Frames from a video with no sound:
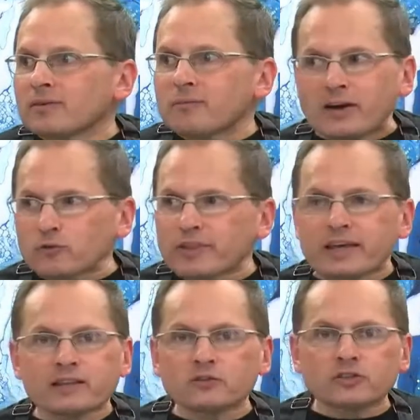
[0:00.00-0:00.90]
I don't
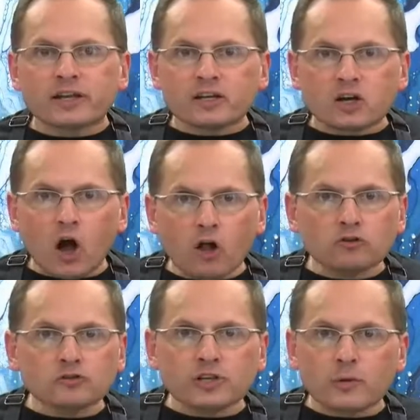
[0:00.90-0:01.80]
think there's any
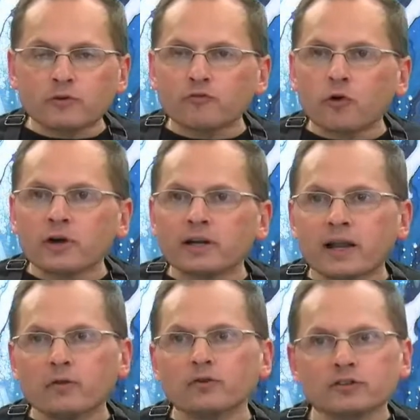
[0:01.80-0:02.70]
colors I would avoid.
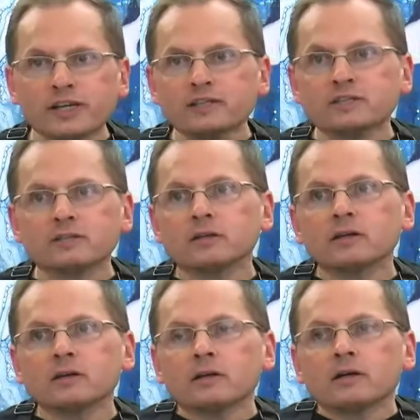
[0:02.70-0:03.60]
Now there is,
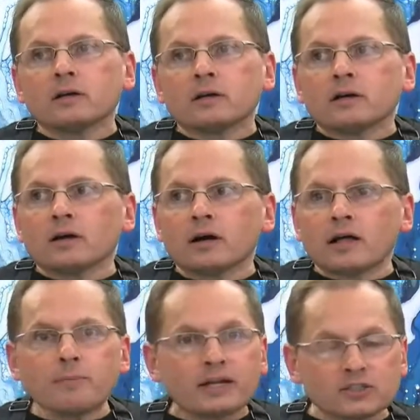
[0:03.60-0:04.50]

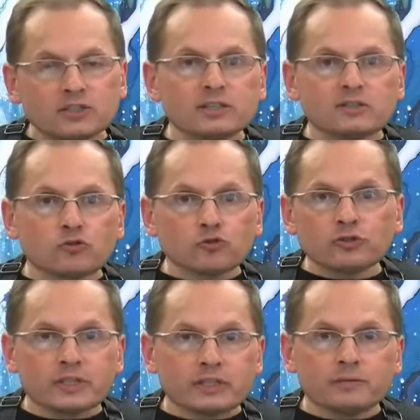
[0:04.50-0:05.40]
I mentioned this
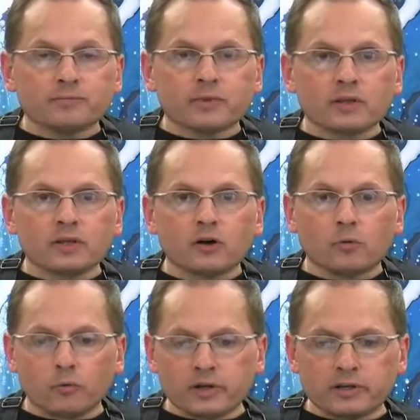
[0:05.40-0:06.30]
early,
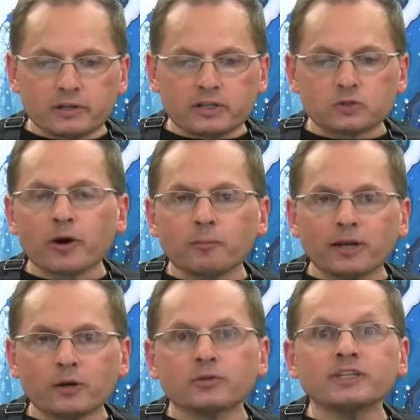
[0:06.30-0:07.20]
when
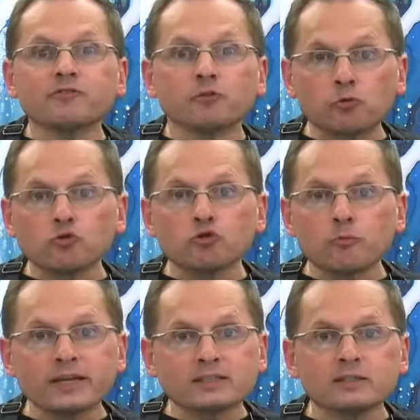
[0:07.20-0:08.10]
experimenting with different pearl
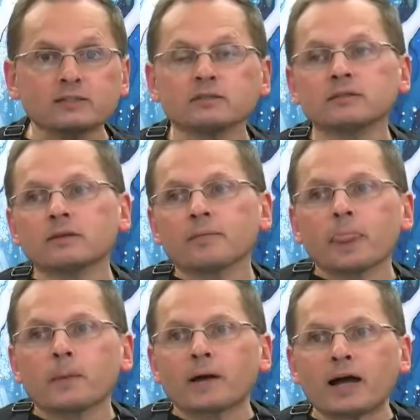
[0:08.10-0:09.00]
mixes.
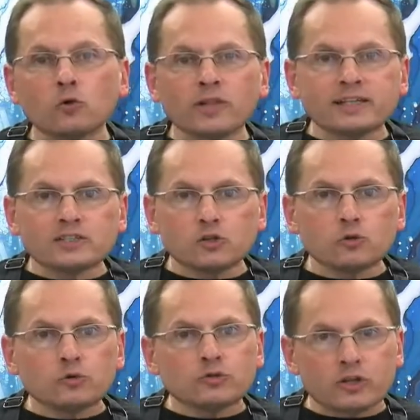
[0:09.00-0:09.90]
I don't like to
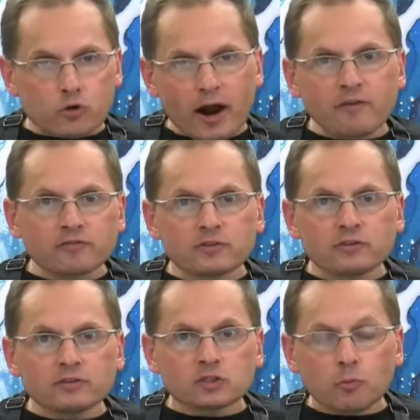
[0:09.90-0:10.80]
use the Craft
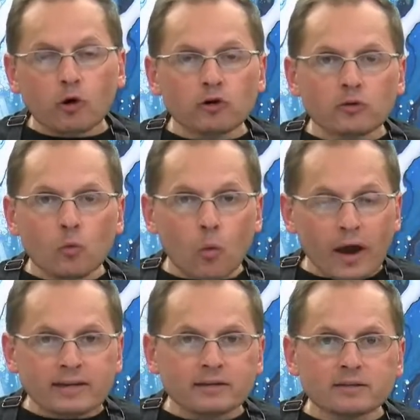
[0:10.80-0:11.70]
Smart
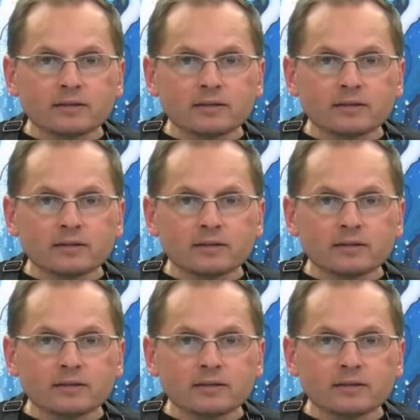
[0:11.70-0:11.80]
white